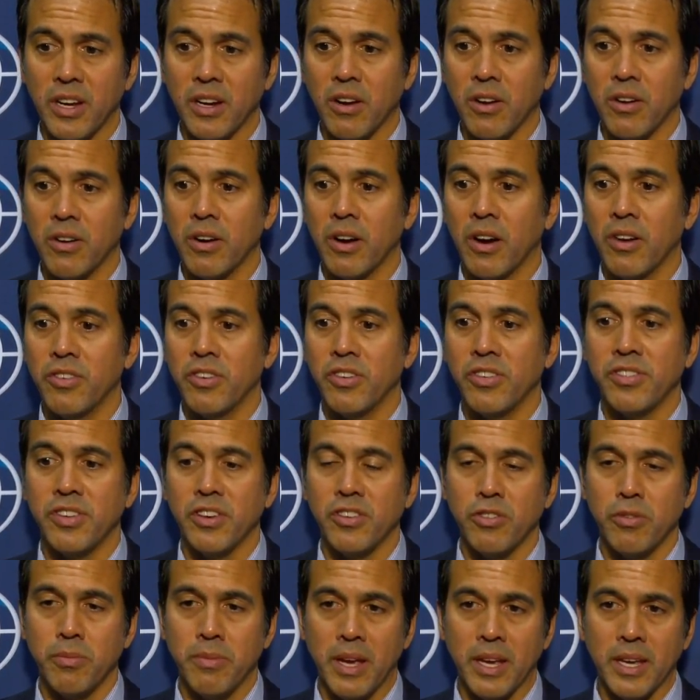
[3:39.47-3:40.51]
our
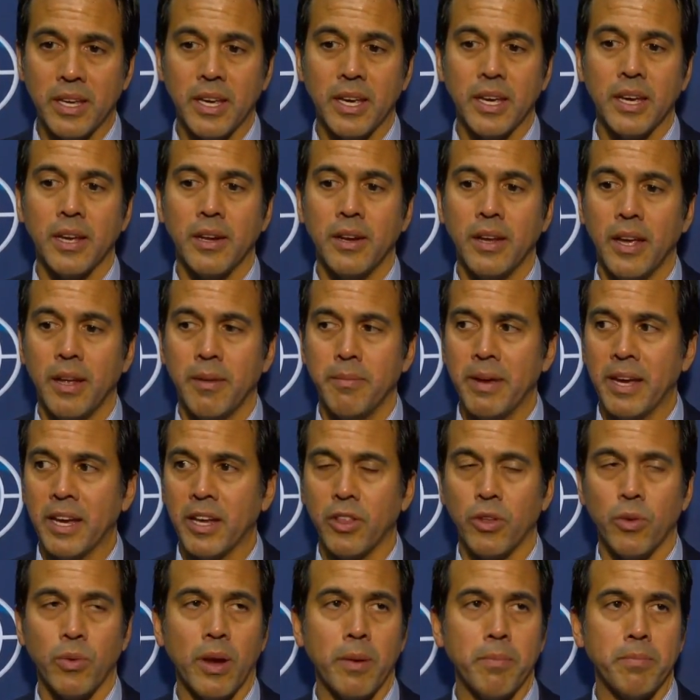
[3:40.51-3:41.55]
decision making, and making
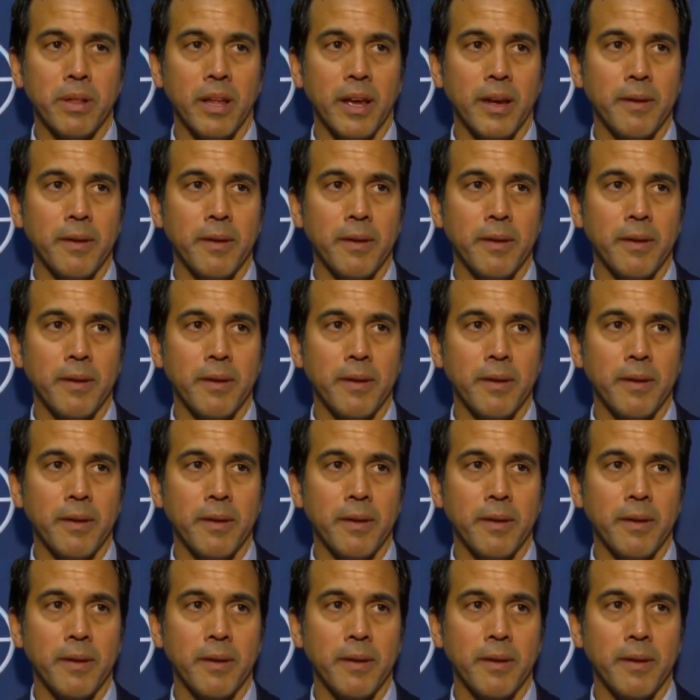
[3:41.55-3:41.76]
the right play.